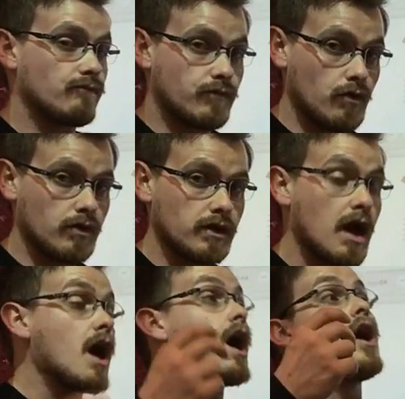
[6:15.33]
4.
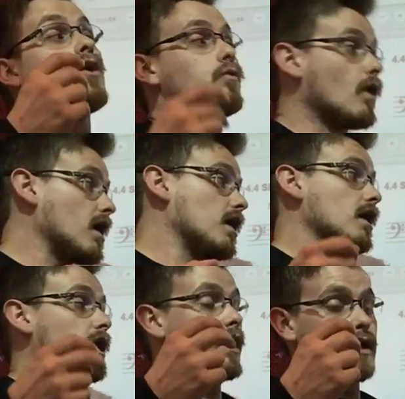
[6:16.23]

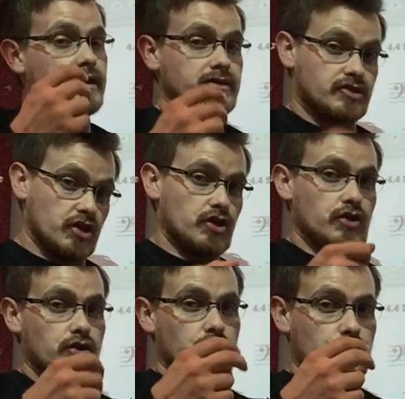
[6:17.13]
1,
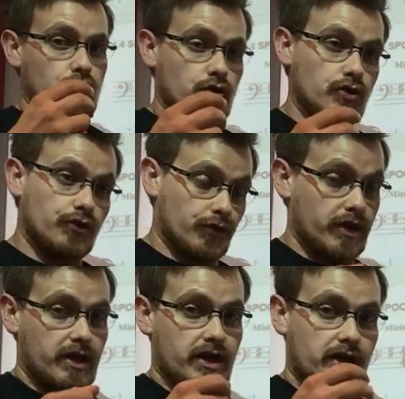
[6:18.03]
2,
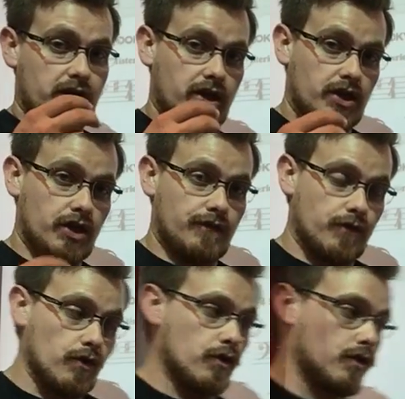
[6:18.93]
3,
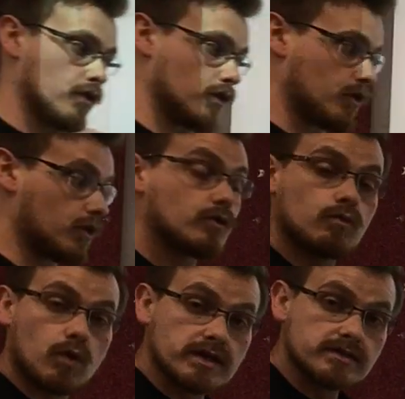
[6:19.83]
4.
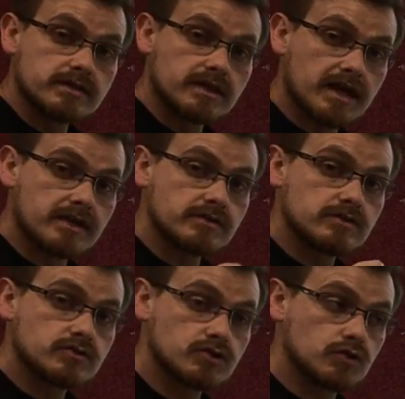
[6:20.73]
1 and
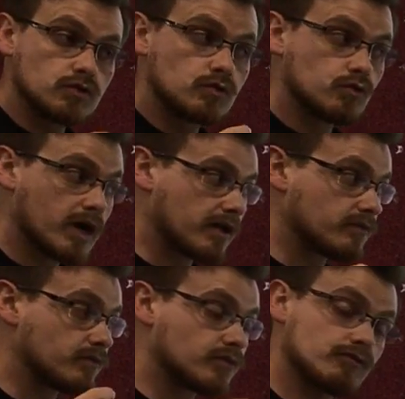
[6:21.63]
2 and
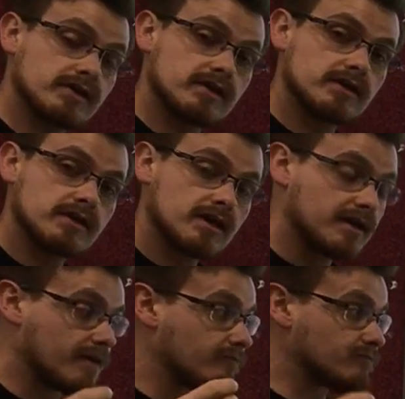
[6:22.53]
3,
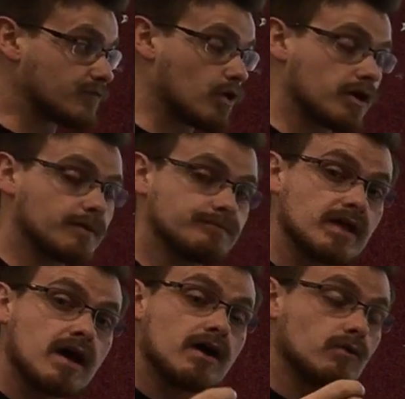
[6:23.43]
4.
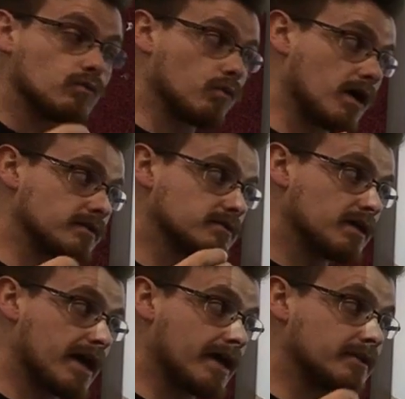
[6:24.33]
1
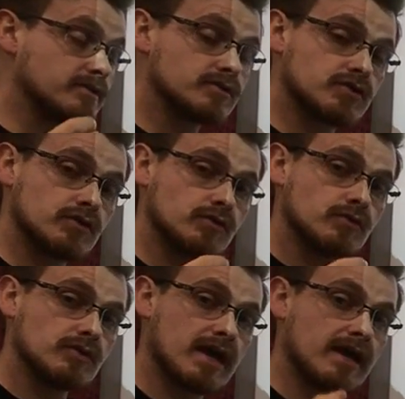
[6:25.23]
and 2
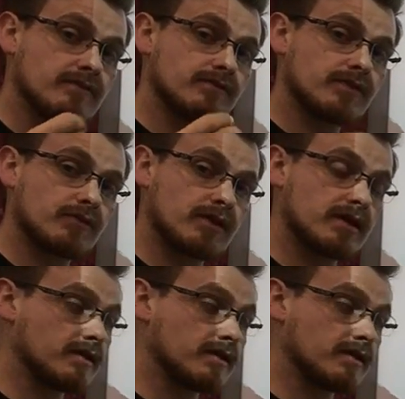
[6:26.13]
and 3,